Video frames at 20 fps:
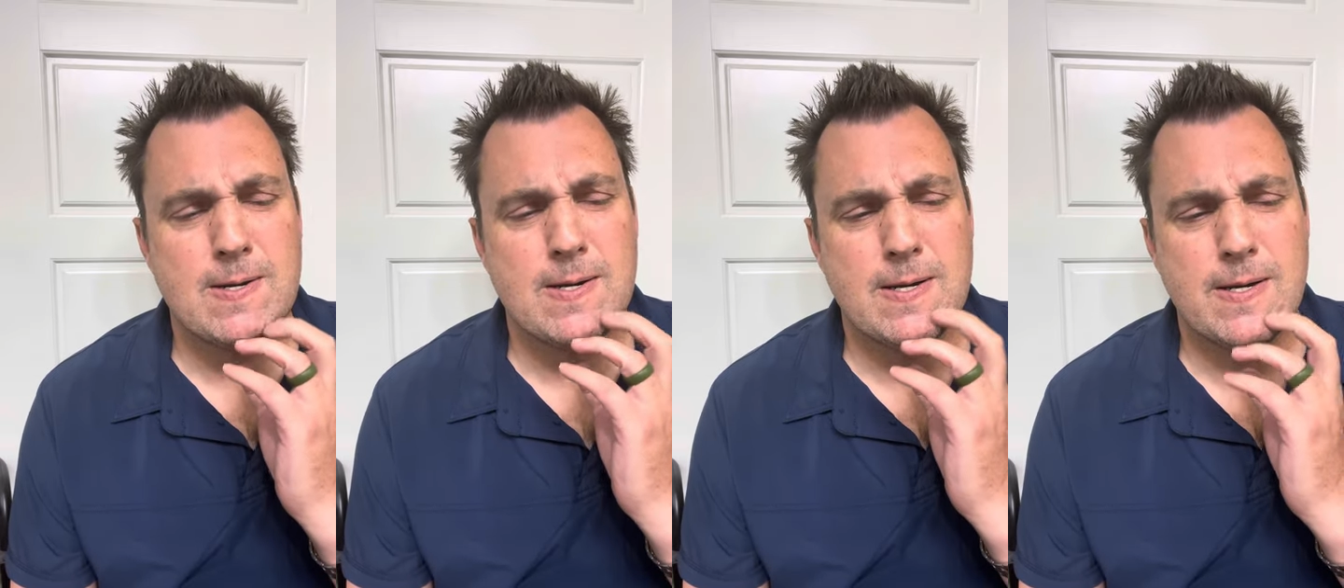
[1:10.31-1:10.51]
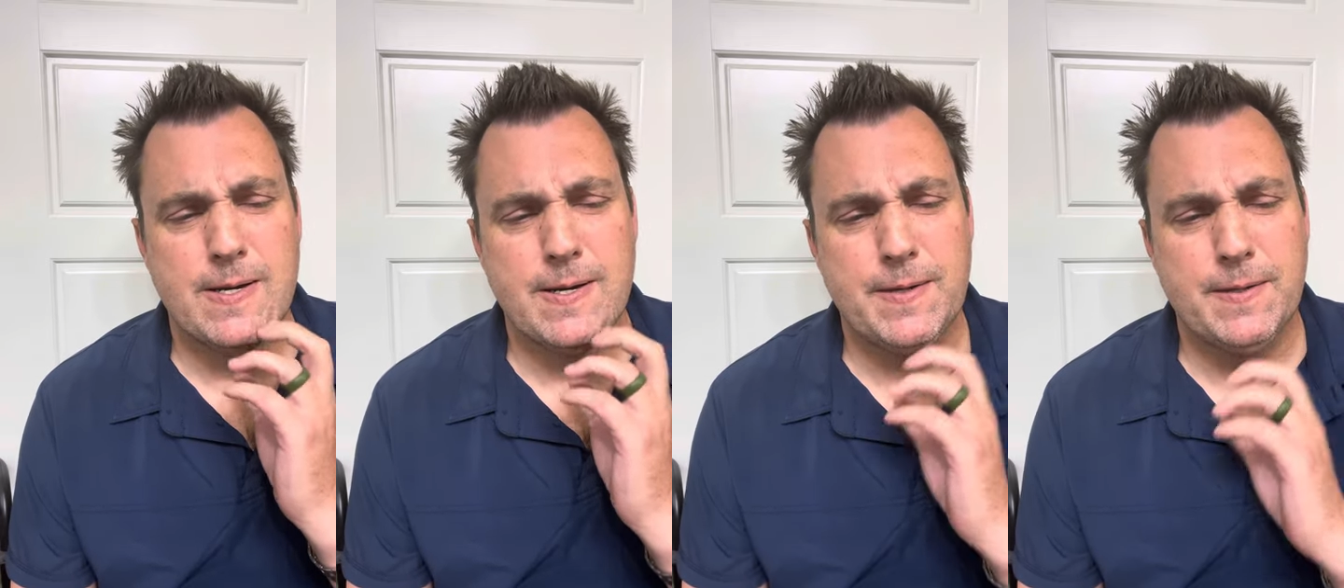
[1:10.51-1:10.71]

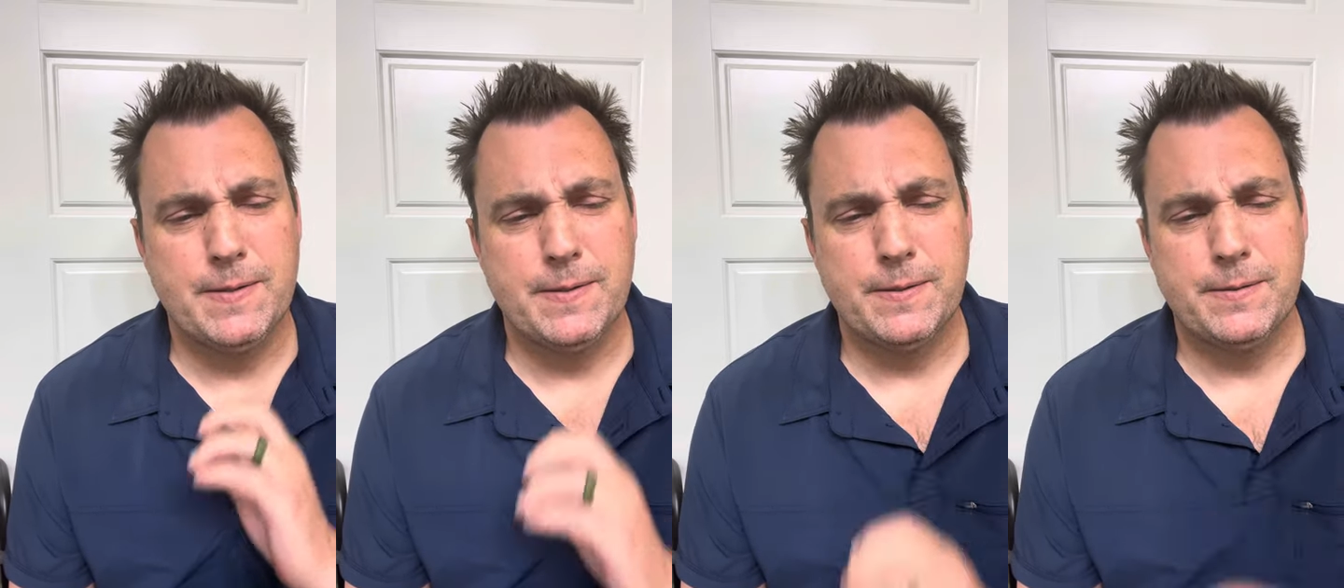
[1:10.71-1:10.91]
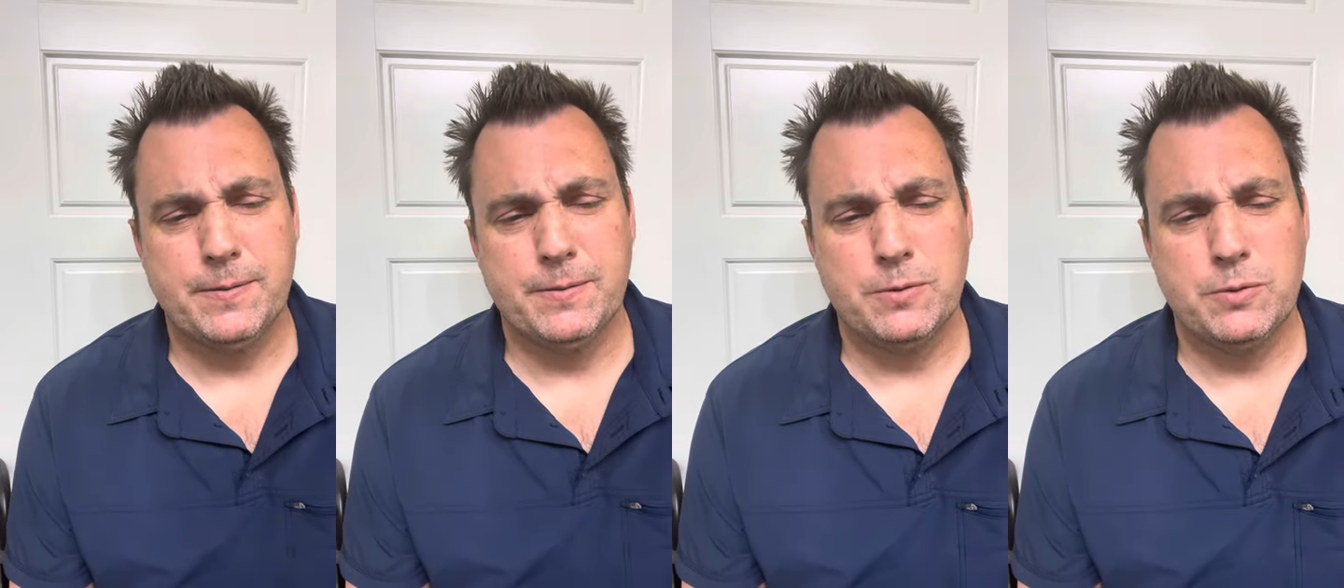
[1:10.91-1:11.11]
Nice
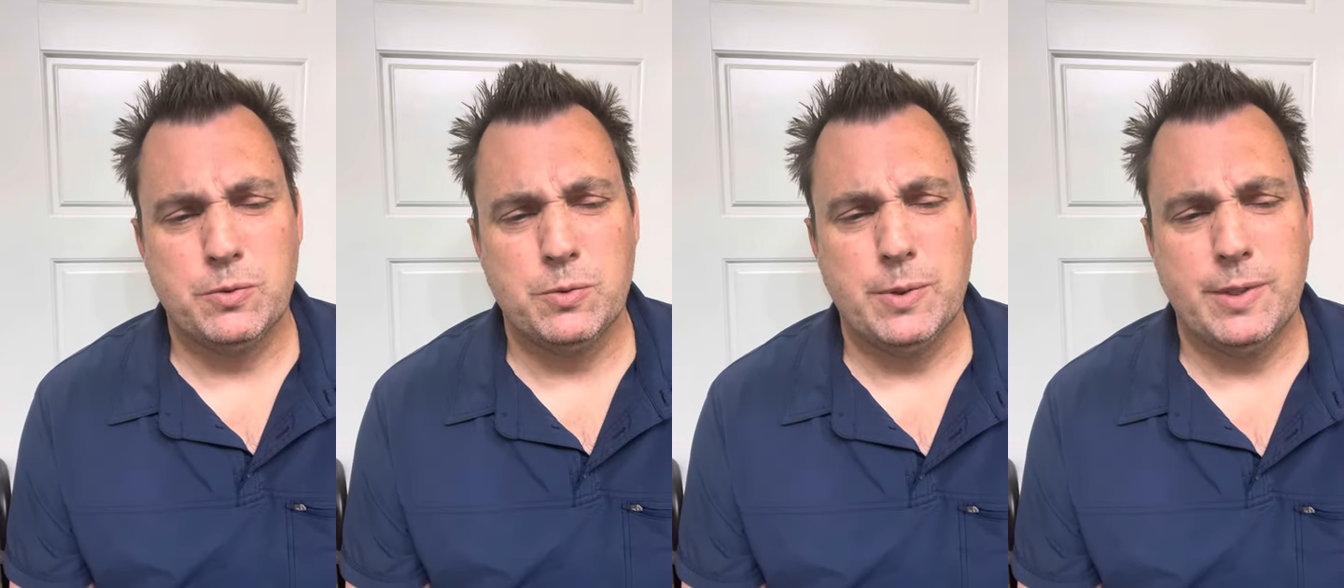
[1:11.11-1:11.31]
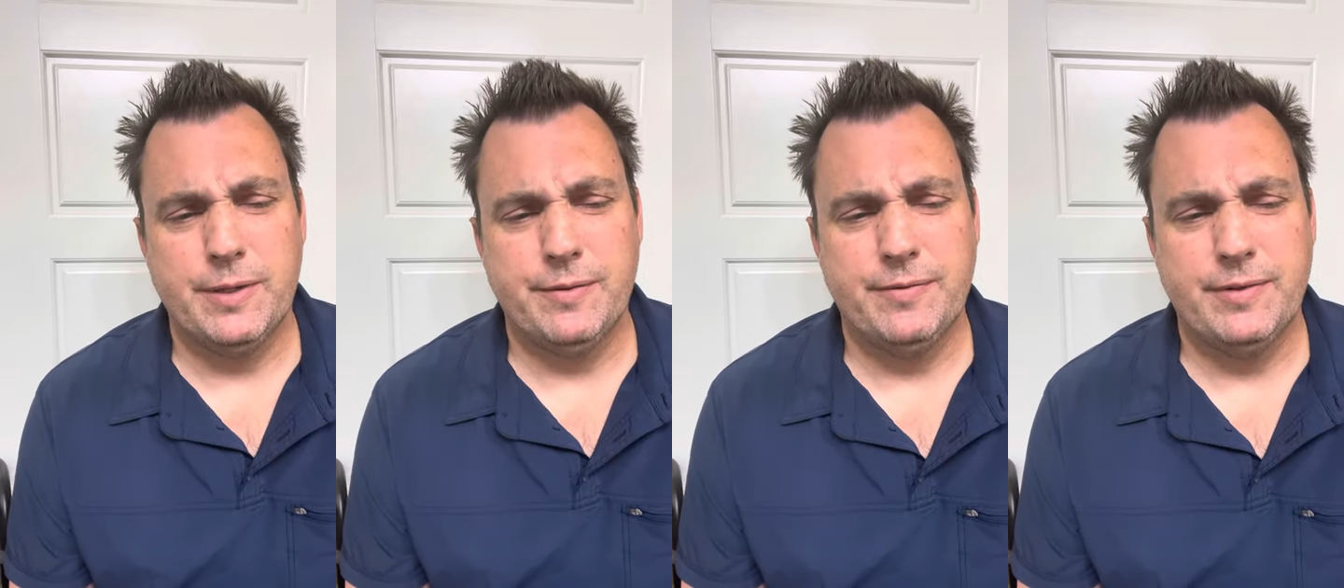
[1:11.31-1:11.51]
little
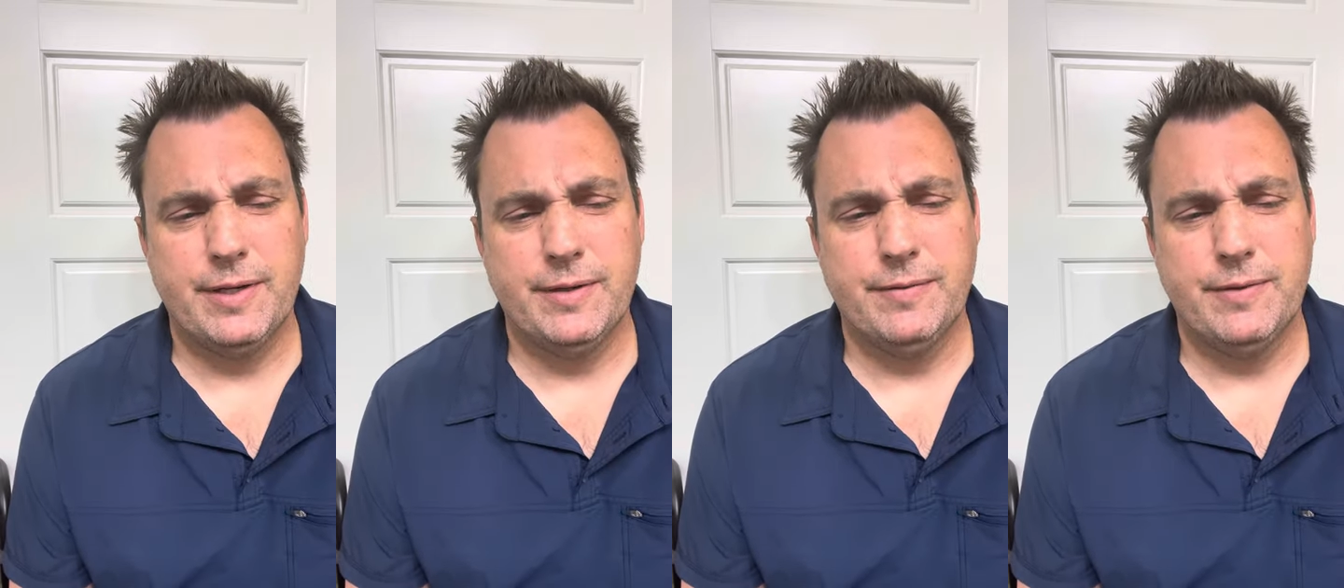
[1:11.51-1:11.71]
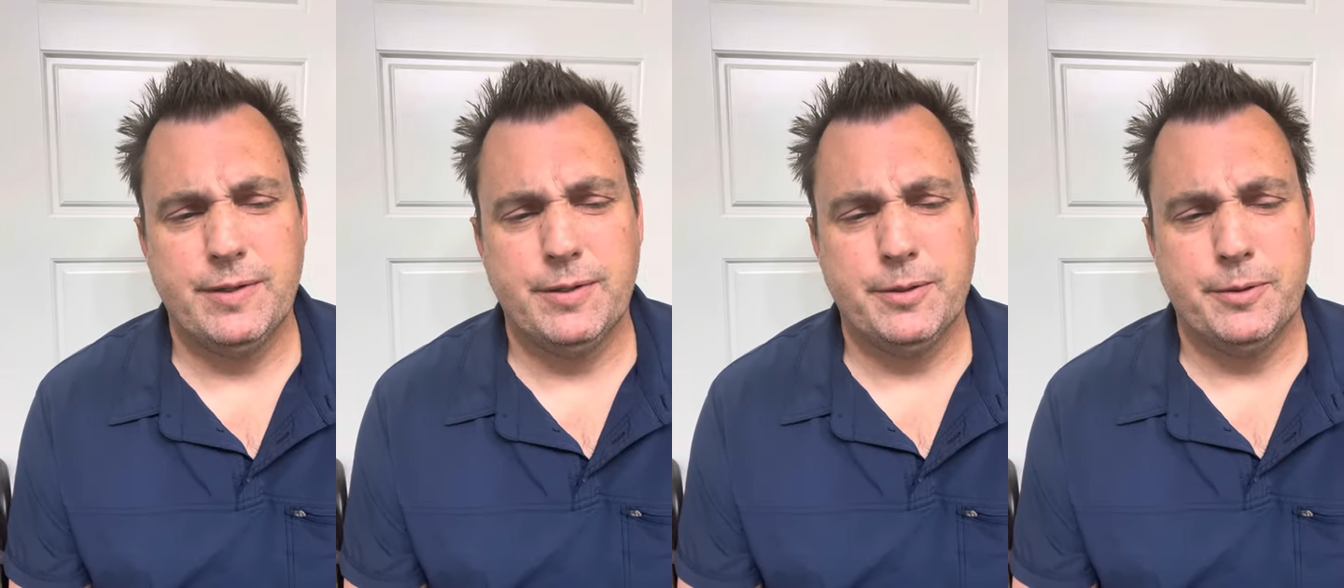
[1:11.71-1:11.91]

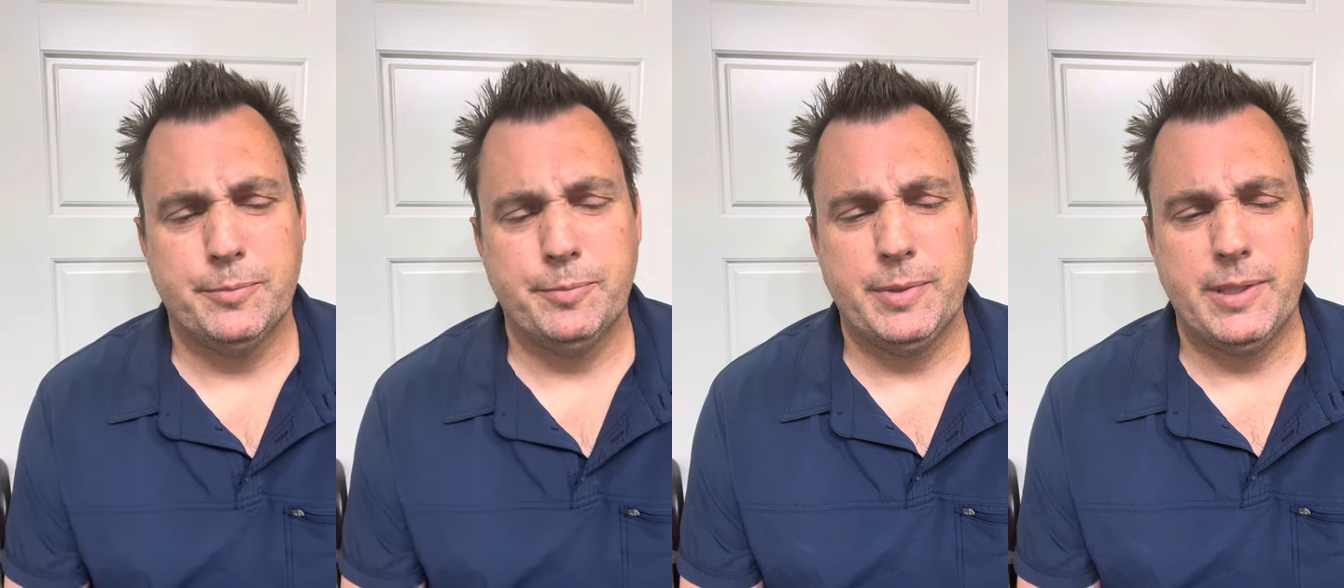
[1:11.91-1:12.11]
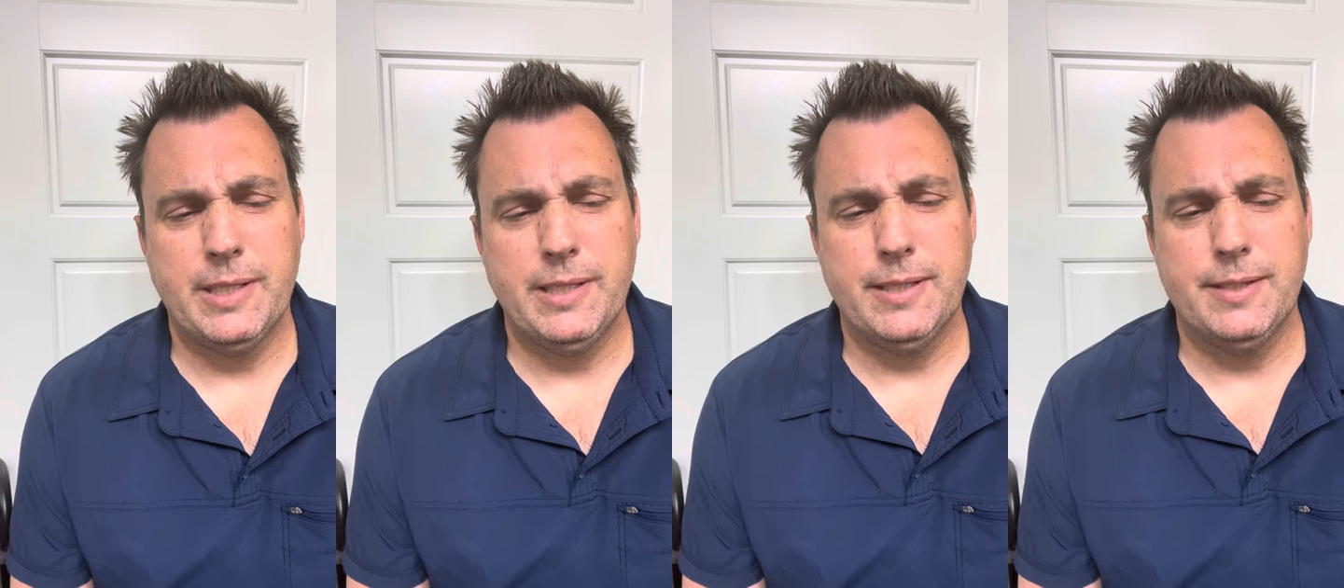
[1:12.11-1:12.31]
$25
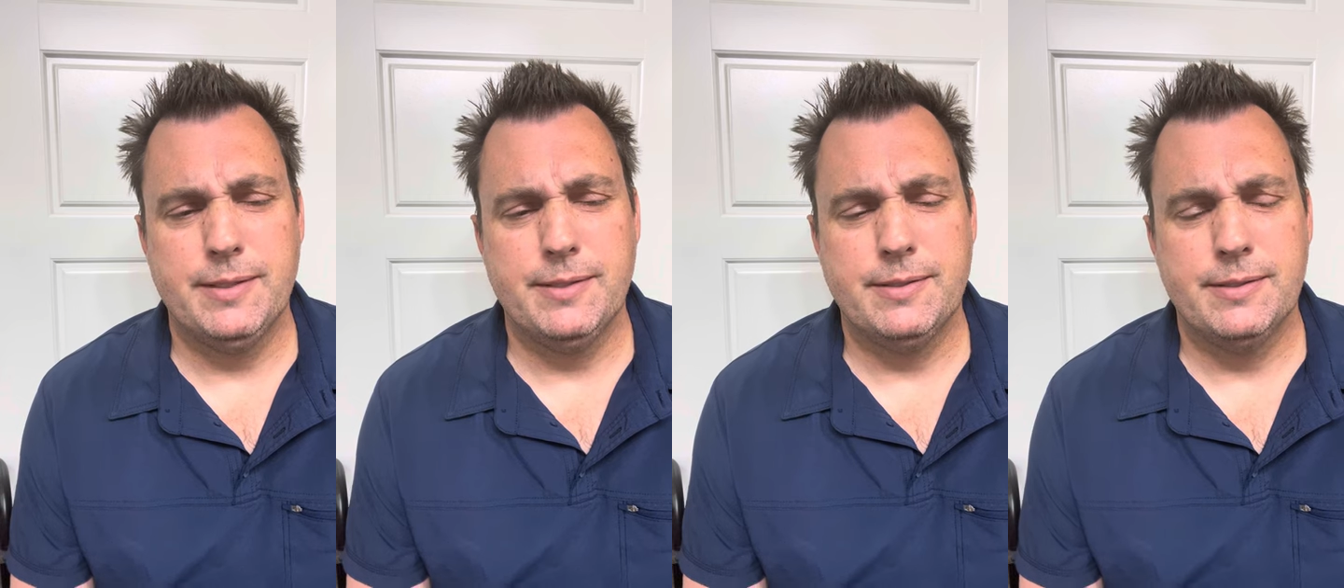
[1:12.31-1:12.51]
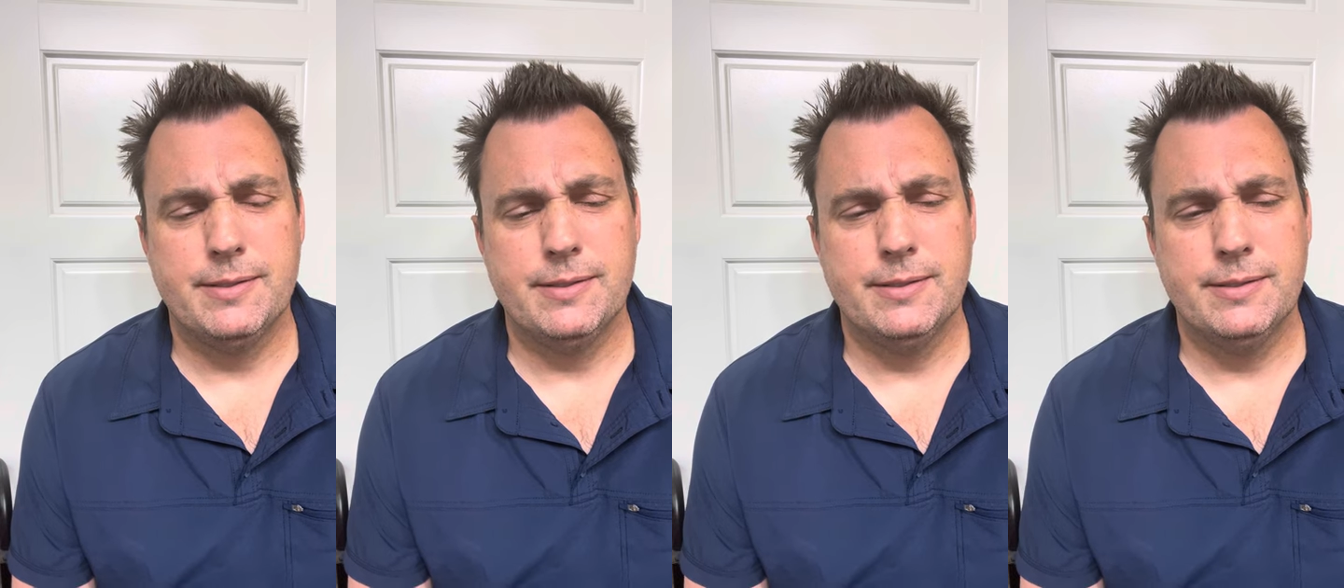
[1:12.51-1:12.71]

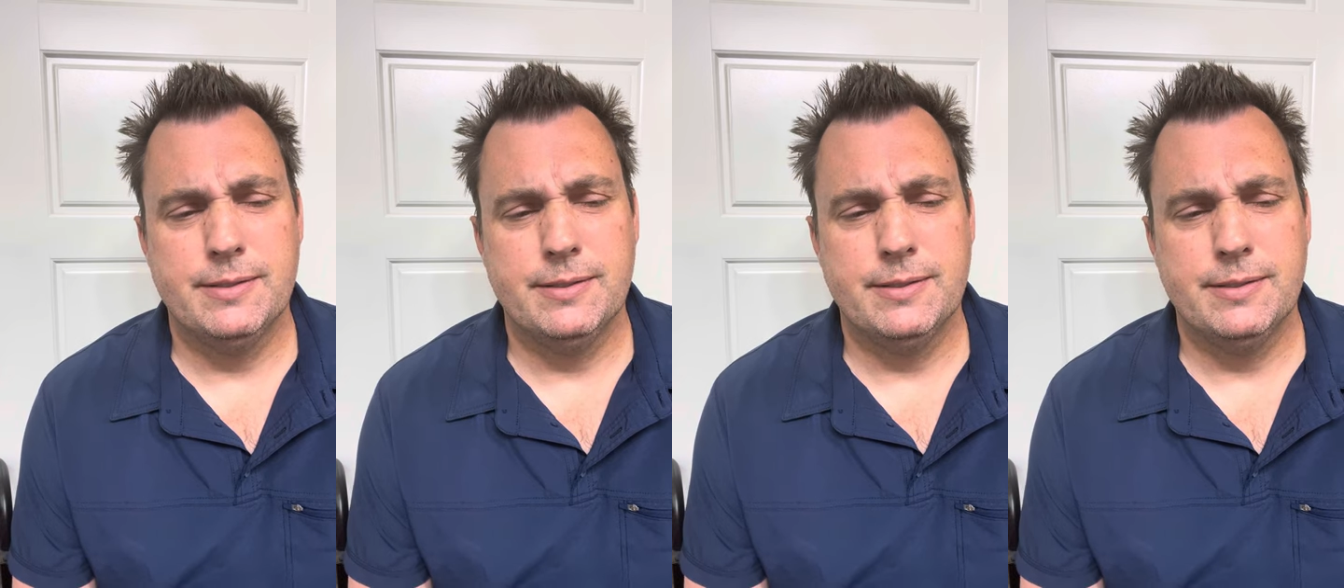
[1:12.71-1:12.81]
piece.